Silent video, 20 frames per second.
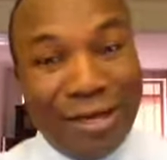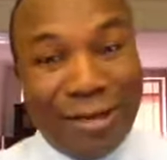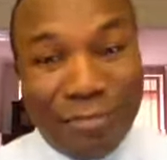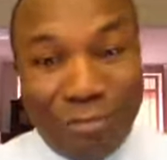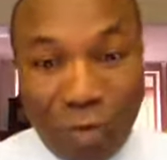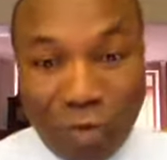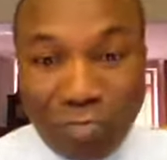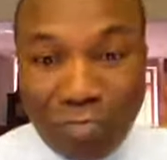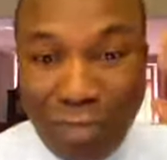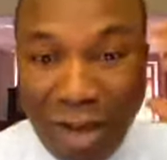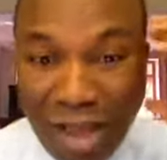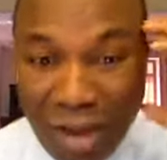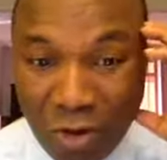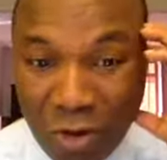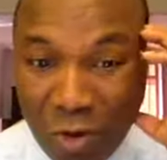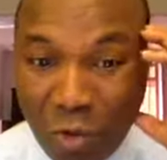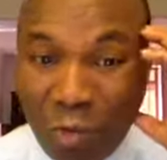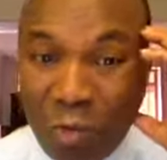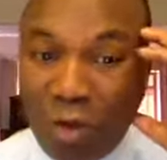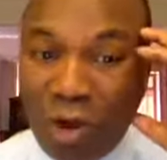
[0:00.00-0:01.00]
But my
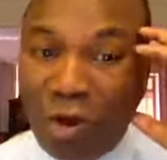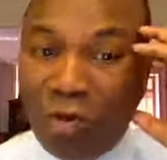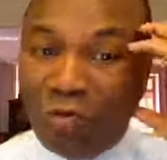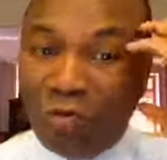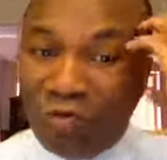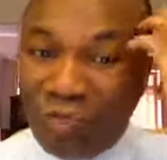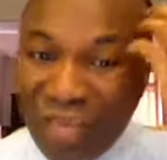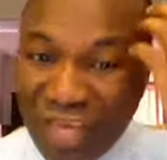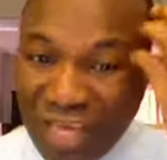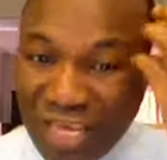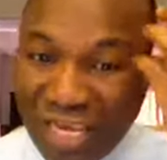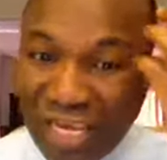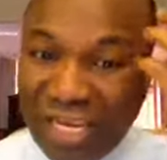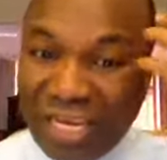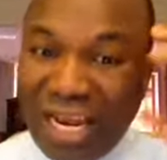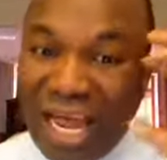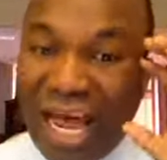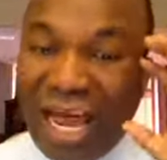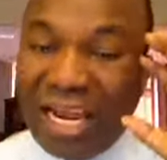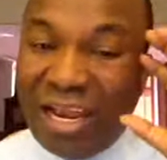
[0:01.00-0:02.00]
own way of
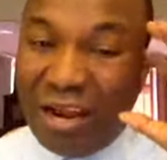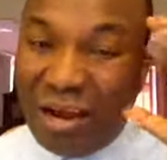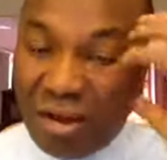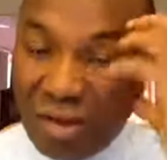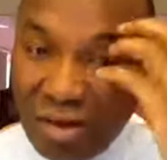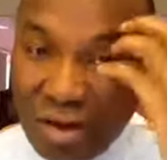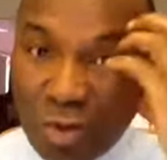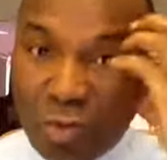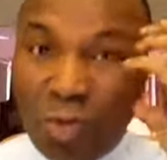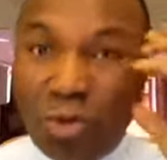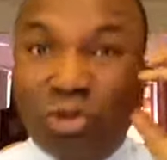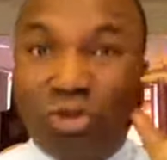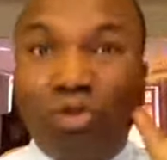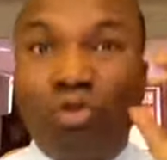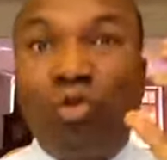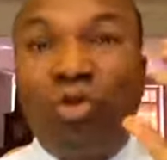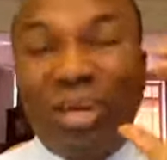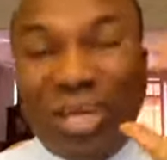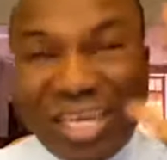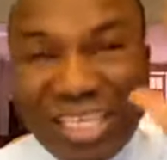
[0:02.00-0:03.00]
thinking and learning was
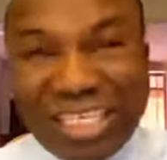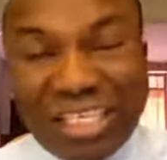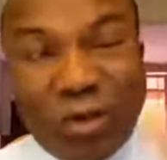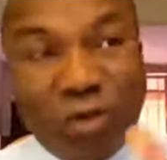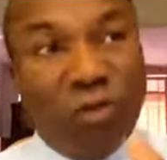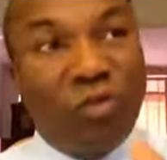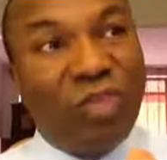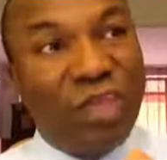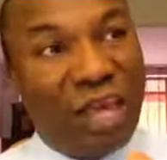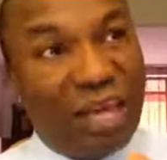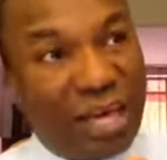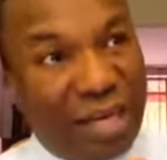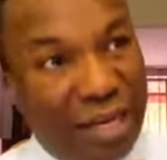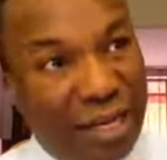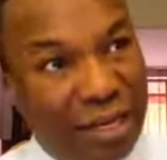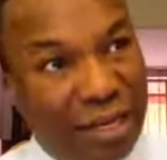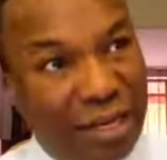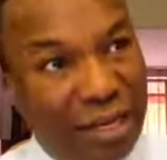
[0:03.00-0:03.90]
through critical thinking.